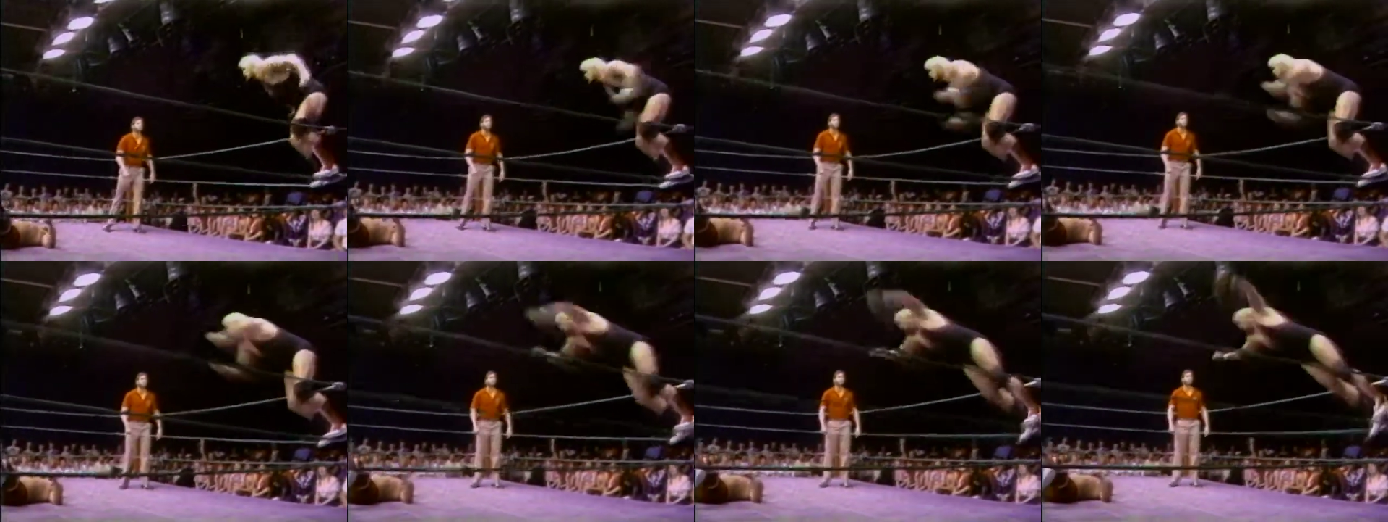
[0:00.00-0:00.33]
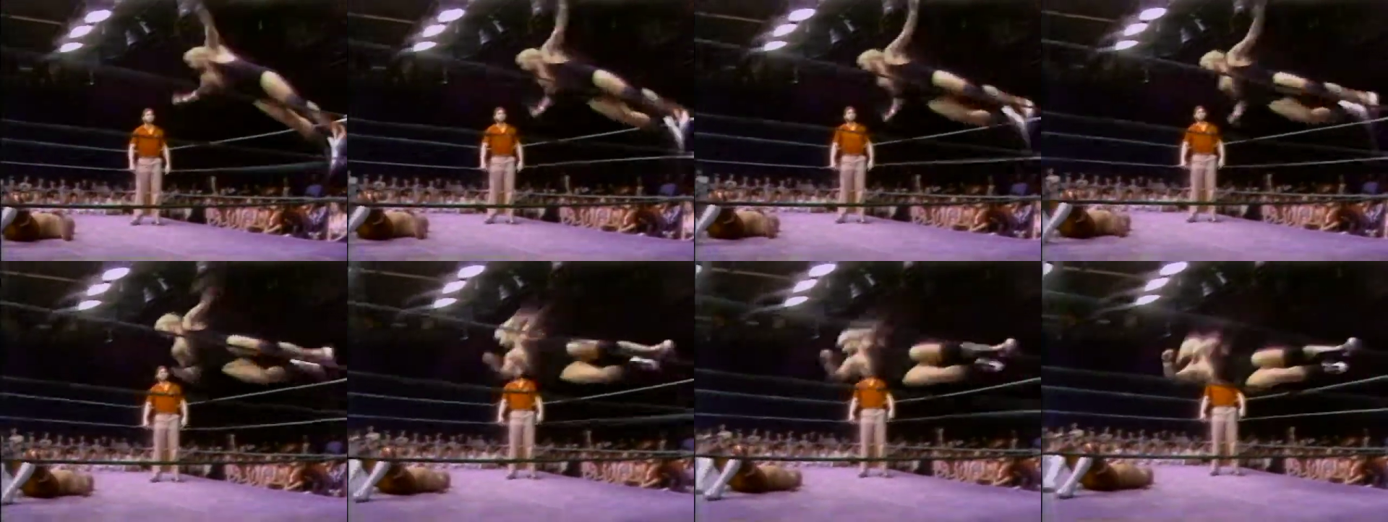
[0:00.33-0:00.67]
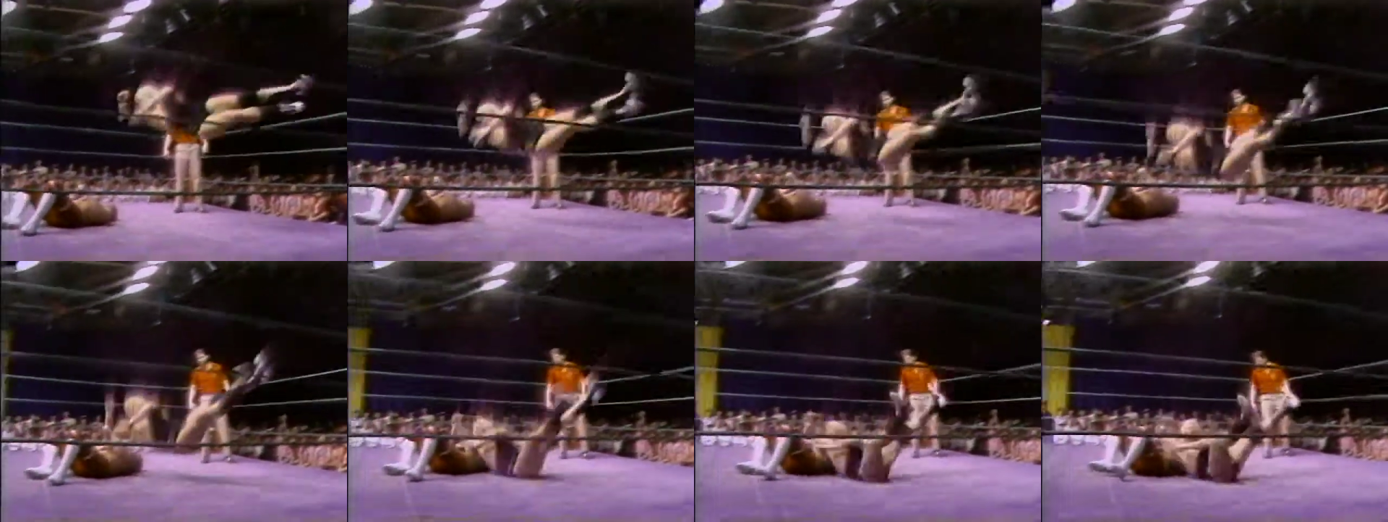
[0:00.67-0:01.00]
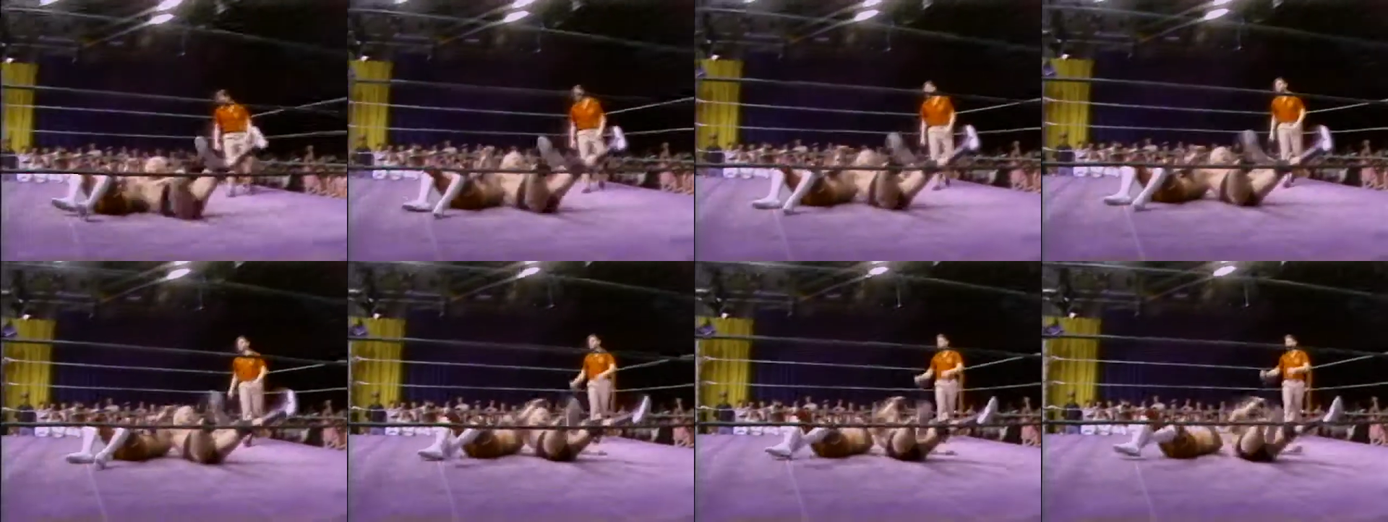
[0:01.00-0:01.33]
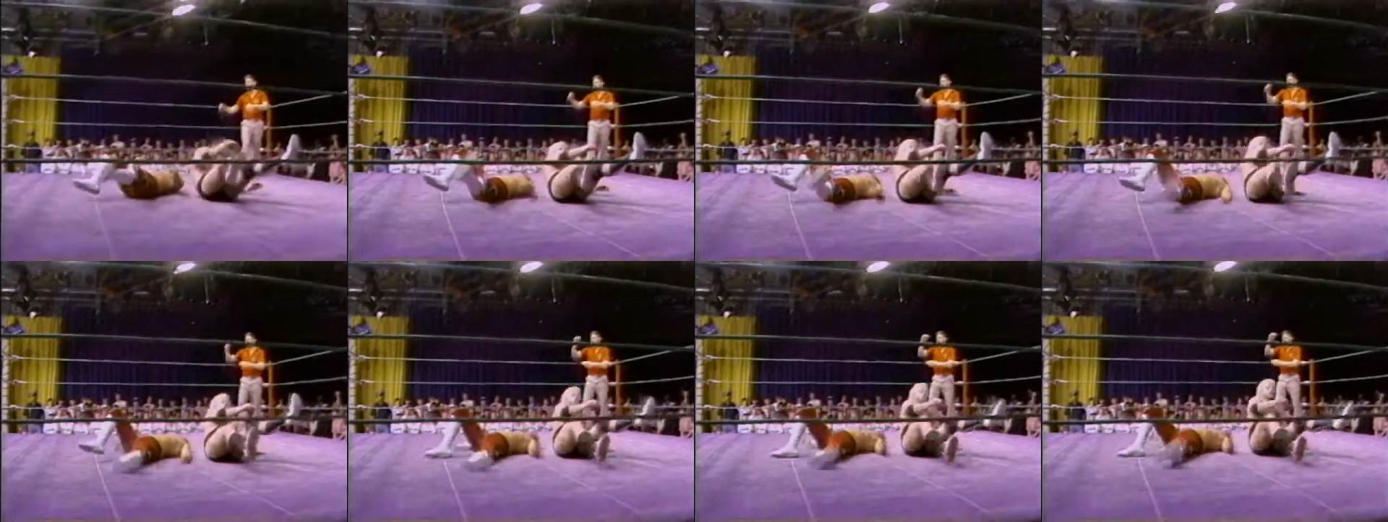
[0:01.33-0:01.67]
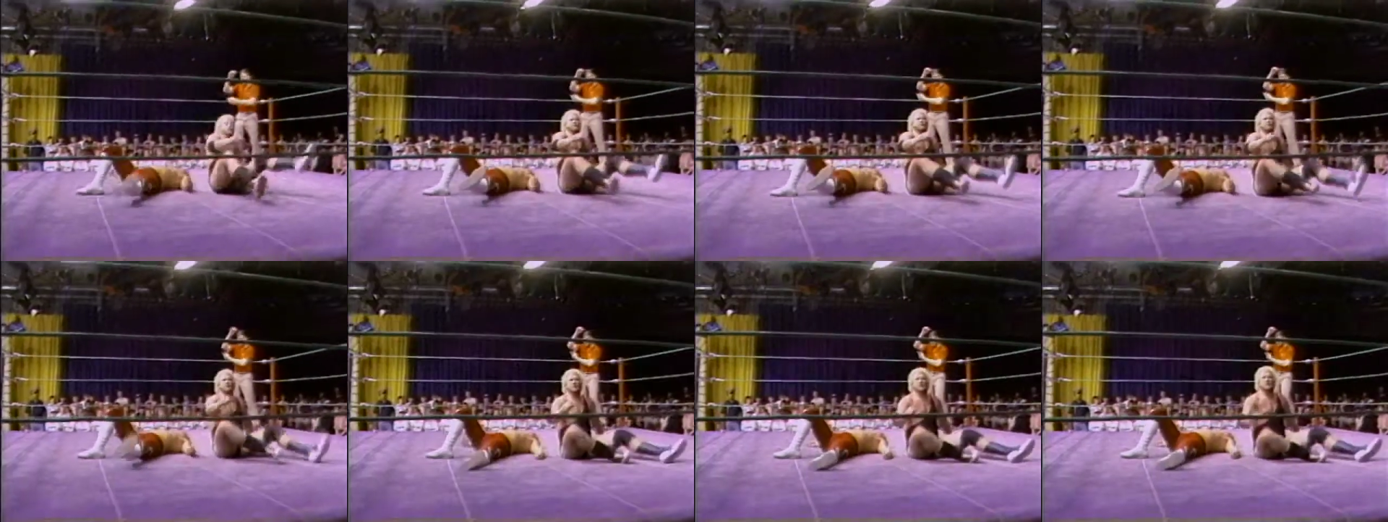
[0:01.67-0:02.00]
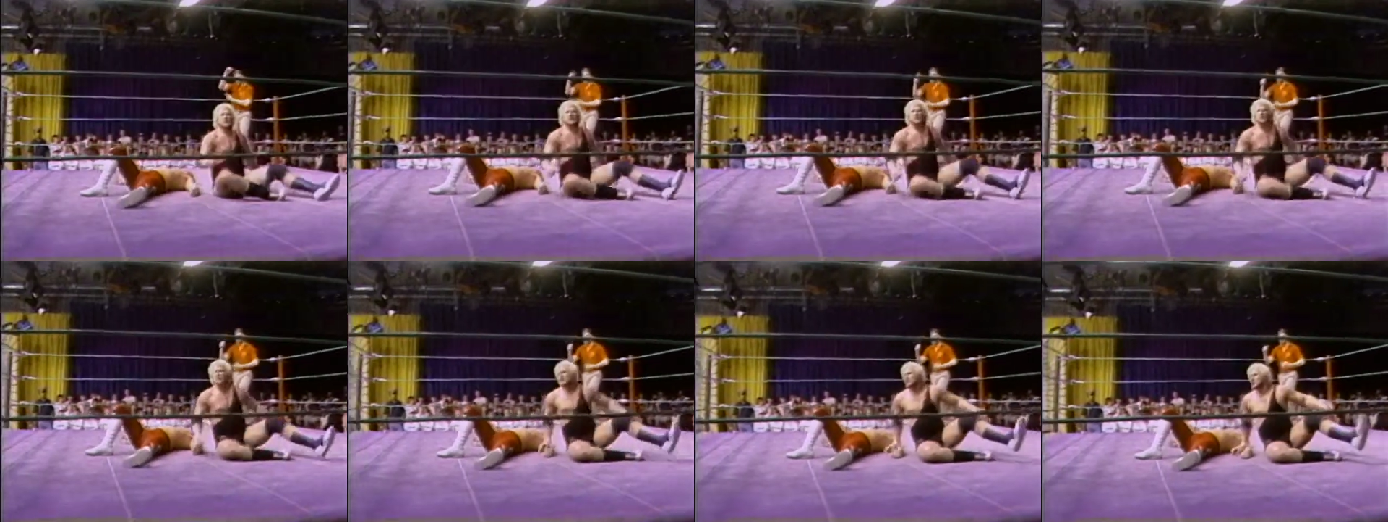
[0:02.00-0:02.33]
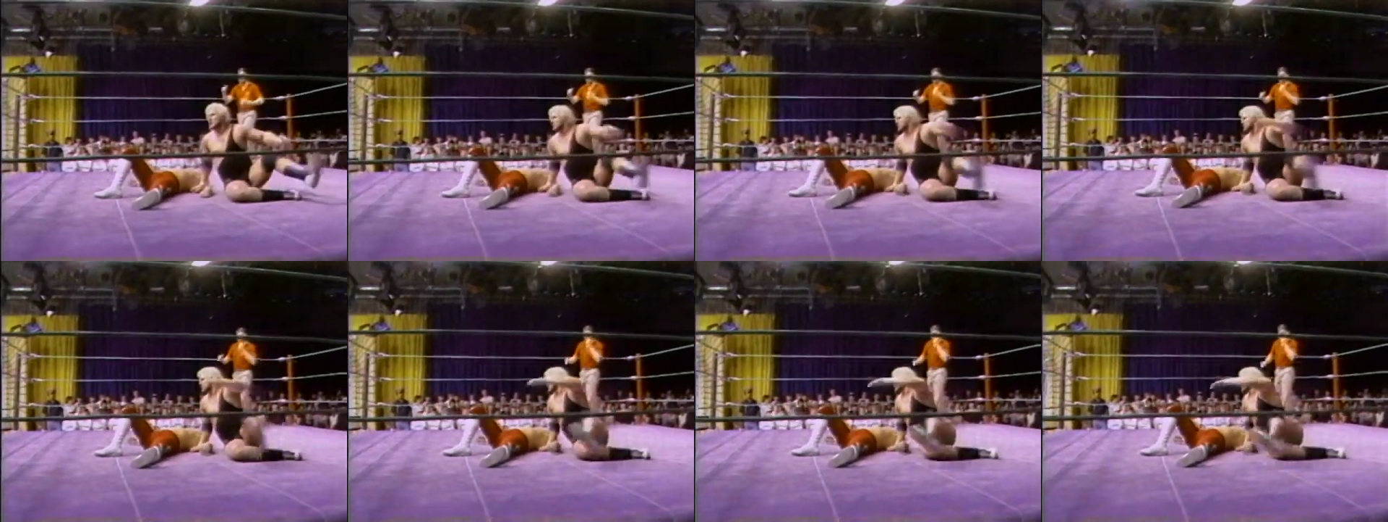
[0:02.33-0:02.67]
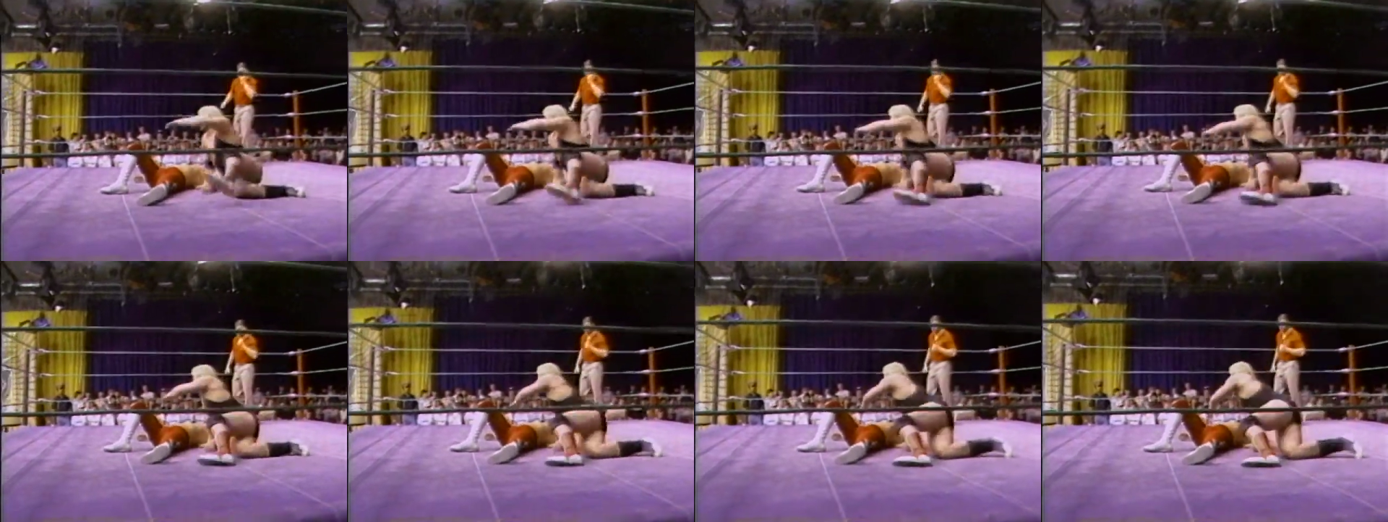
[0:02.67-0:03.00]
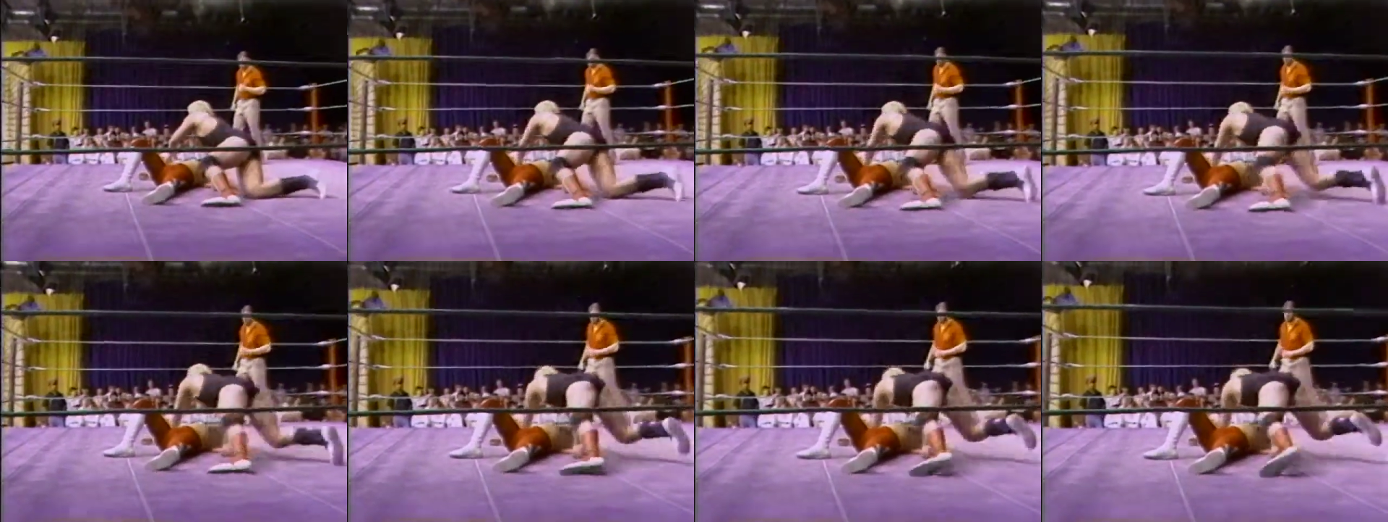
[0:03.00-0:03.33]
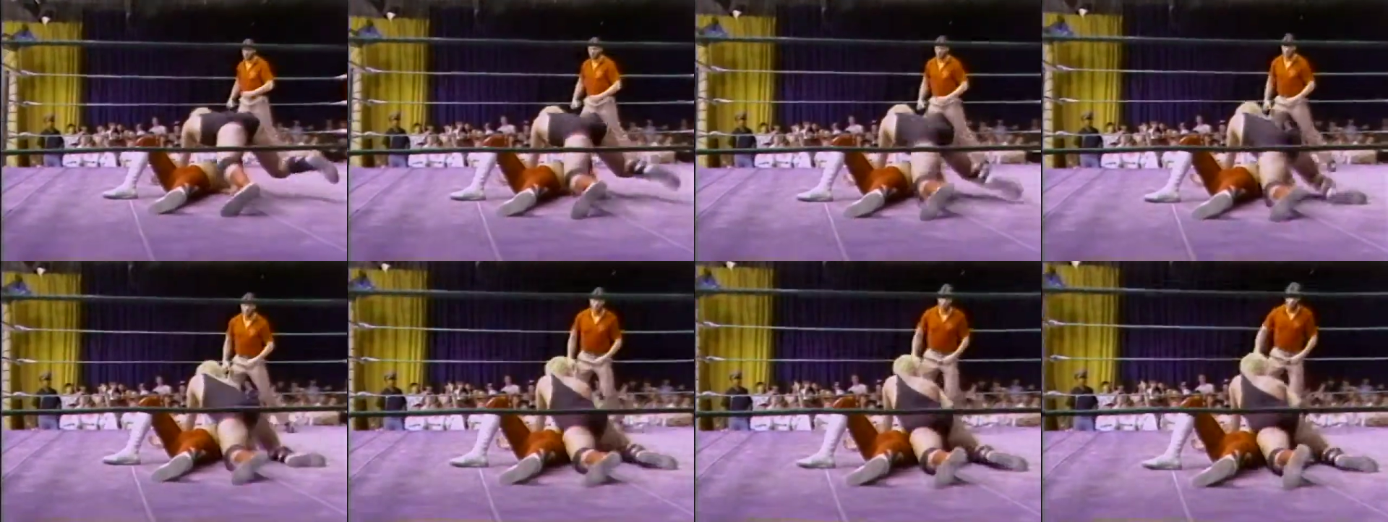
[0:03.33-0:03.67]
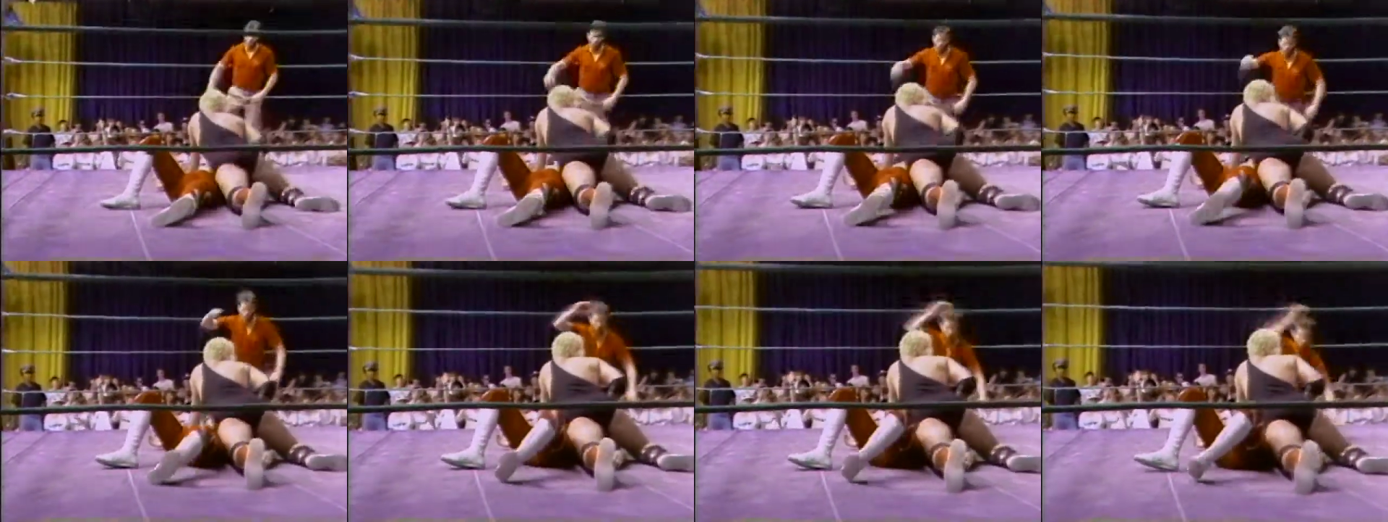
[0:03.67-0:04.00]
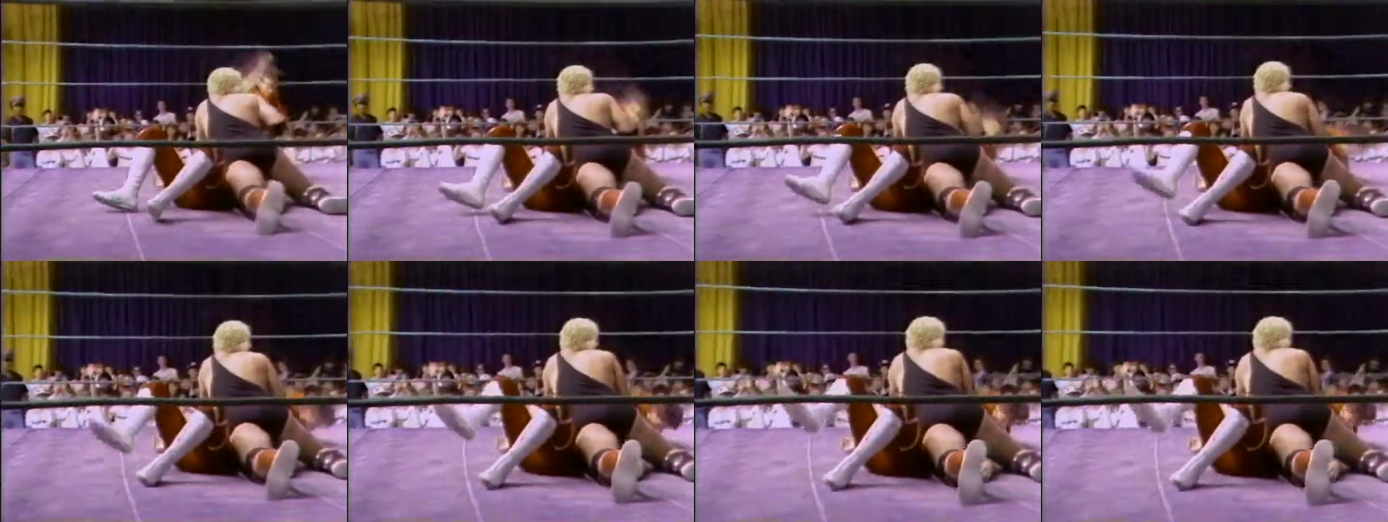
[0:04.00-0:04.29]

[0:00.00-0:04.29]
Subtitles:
No face is visible, so there are no lips to read.